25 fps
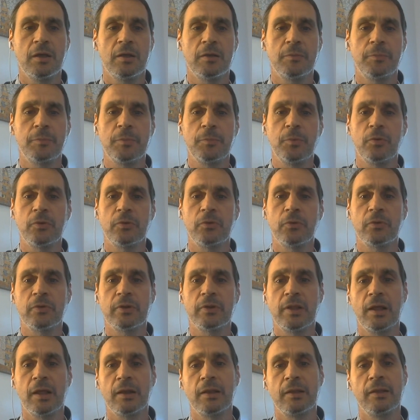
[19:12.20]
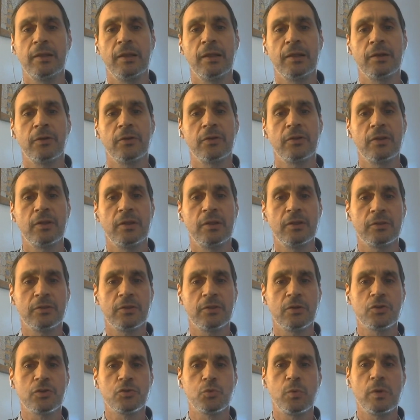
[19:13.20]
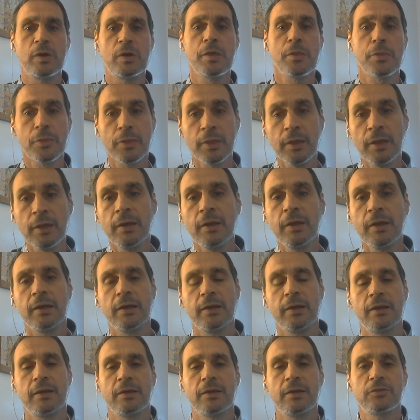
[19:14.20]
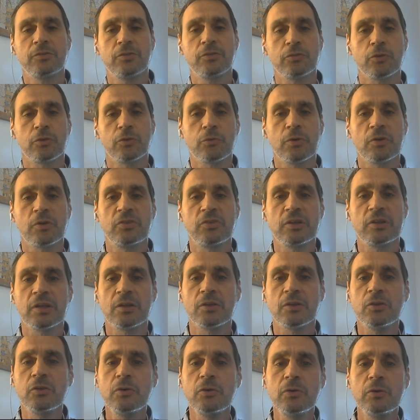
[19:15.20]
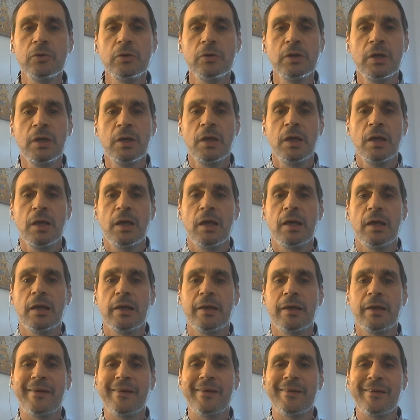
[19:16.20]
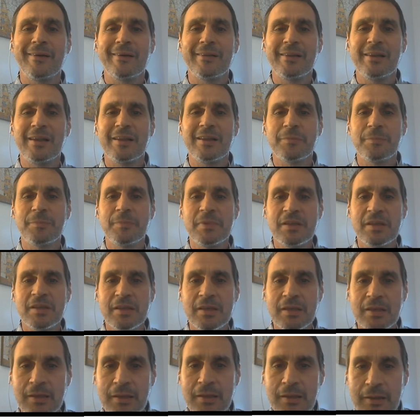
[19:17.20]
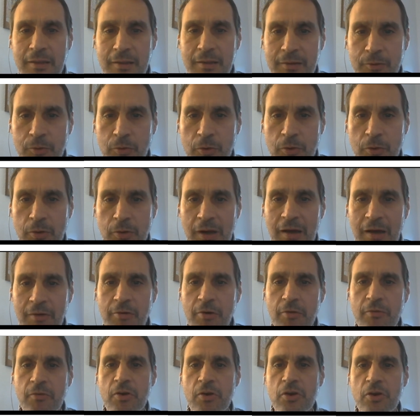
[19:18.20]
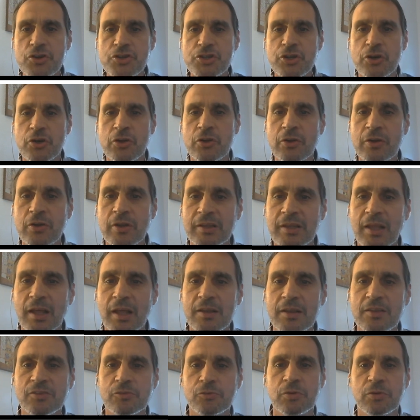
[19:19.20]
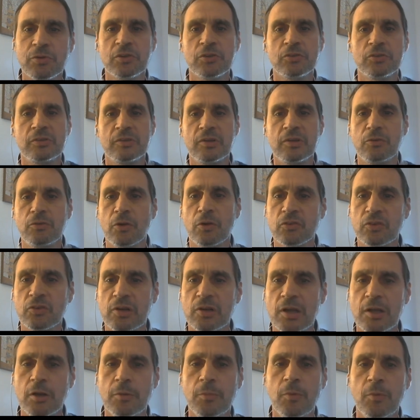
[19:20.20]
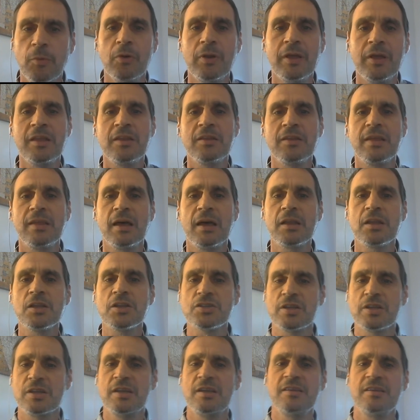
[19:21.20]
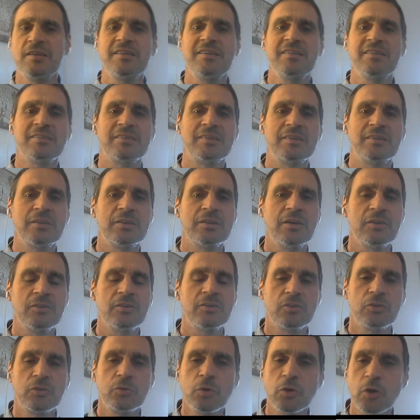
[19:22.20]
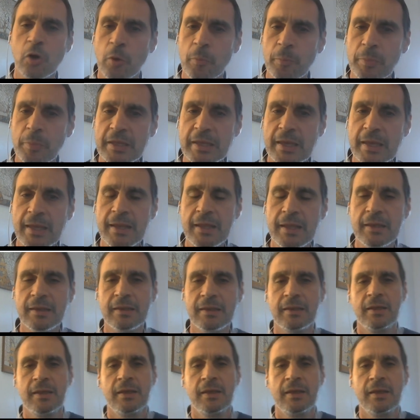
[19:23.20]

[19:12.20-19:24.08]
people that they're not in touch with Sociocracy can do. Do you have a version that is translatable in Danish? It is not too complicated.